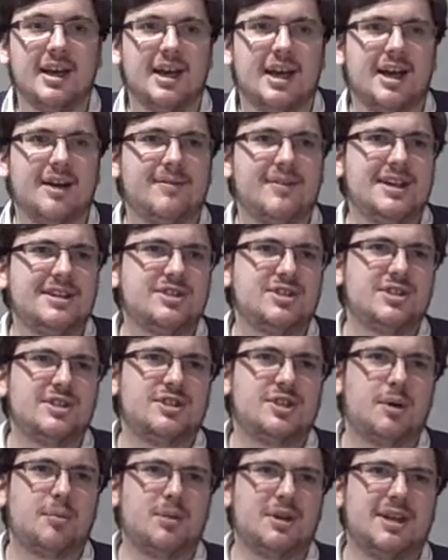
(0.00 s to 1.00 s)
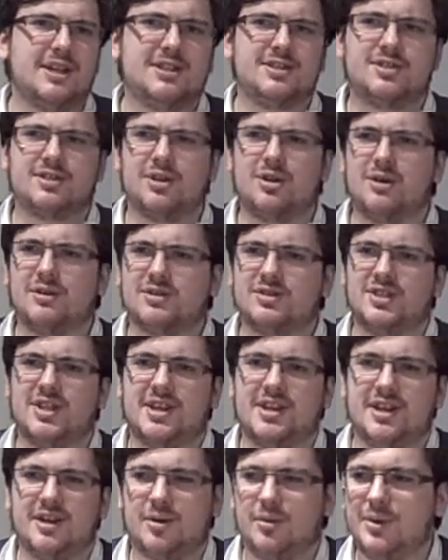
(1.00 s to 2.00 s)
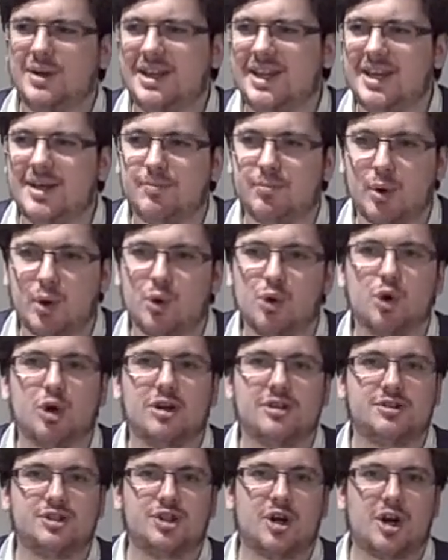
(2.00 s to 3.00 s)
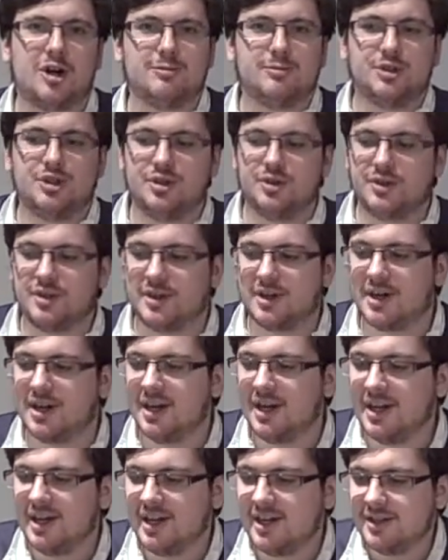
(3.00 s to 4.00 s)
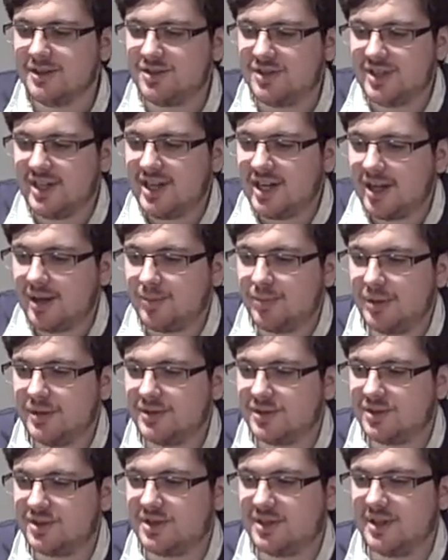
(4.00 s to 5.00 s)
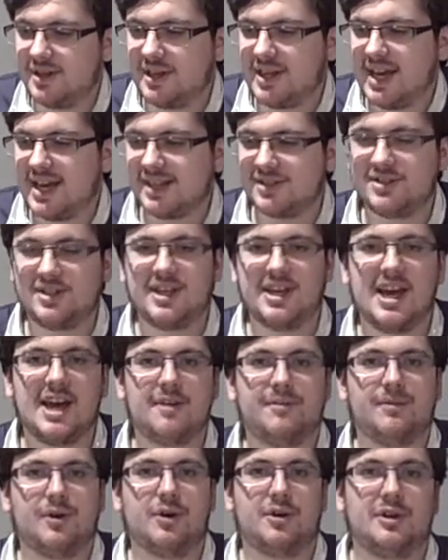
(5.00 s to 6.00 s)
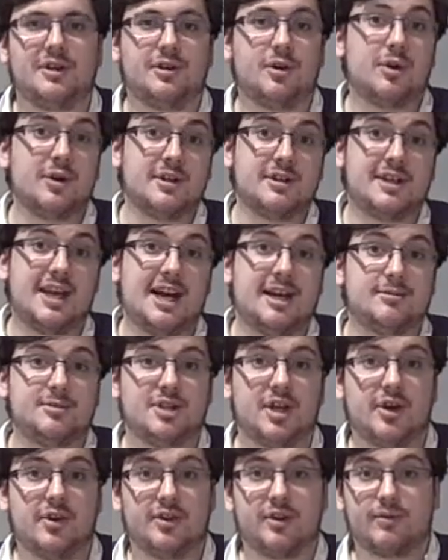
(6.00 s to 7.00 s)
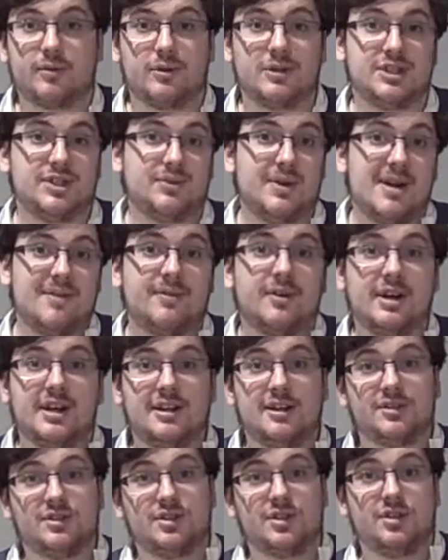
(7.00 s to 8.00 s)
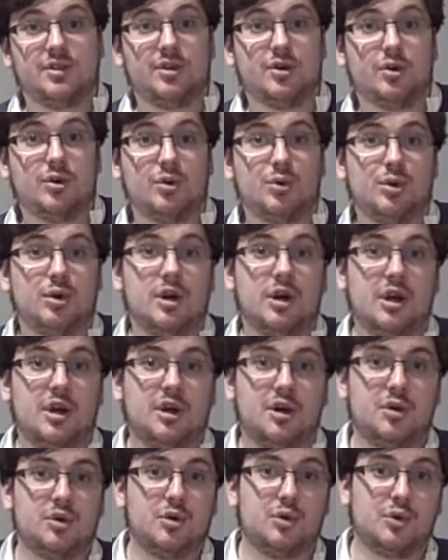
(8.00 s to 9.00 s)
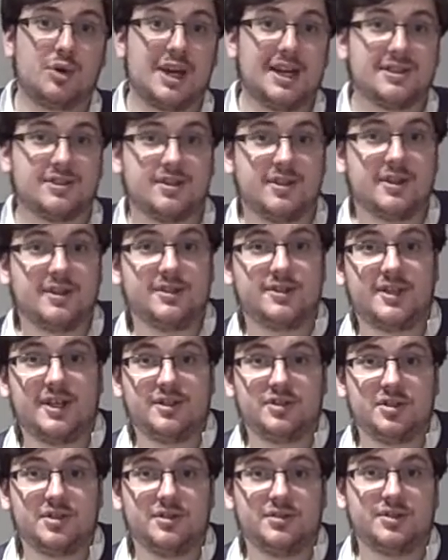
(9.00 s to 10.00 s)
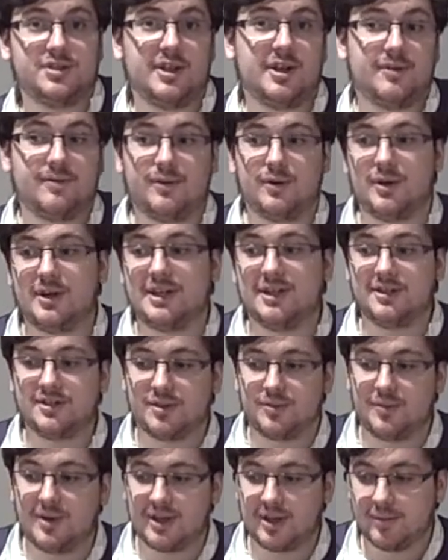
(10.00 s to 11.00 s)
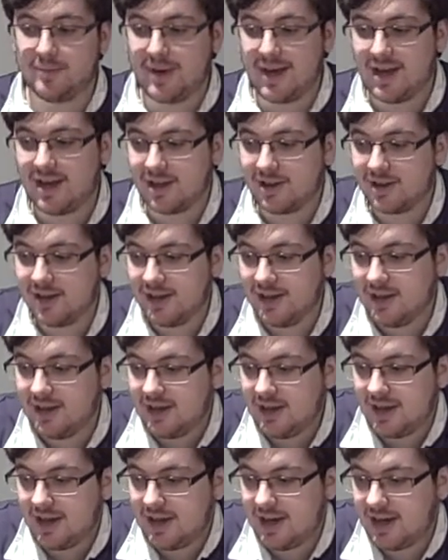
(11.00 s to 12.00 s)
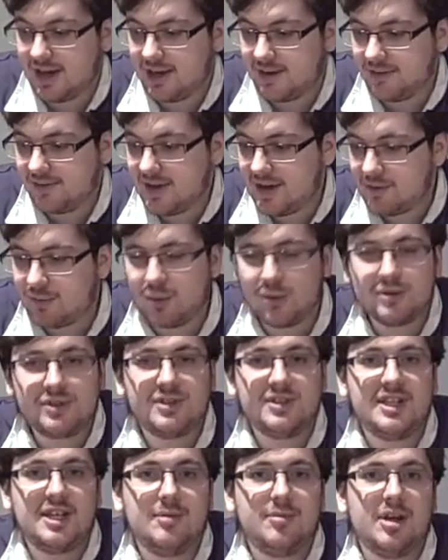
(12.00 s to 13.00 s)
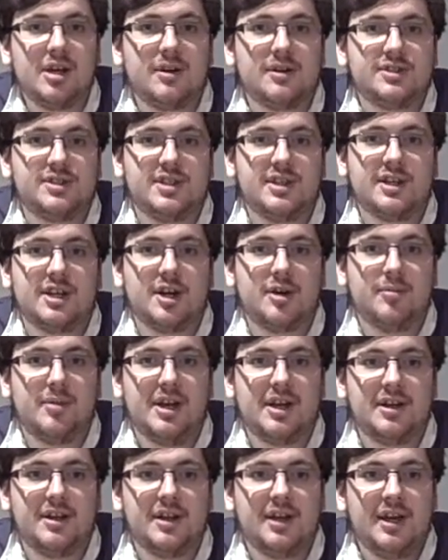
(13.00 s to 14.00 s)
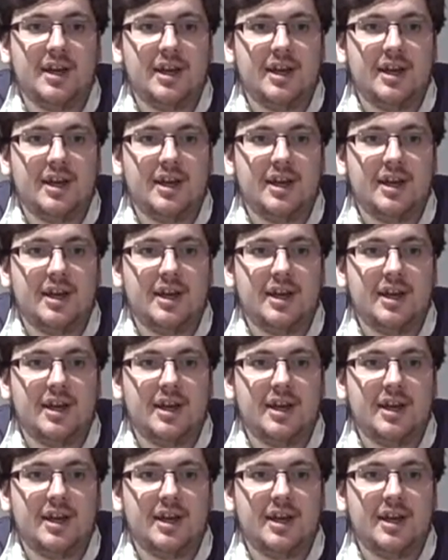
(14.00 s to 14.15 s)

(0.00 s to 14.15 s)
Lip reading: Eventually, Triple H locks in a really poor sharpshooter. Cena puts the STF on, and Orton taps out, and of course the referee doesn't know who gets the decisions, therefore he doesn't ring the bell. Then Rhodes and DiBiase come in.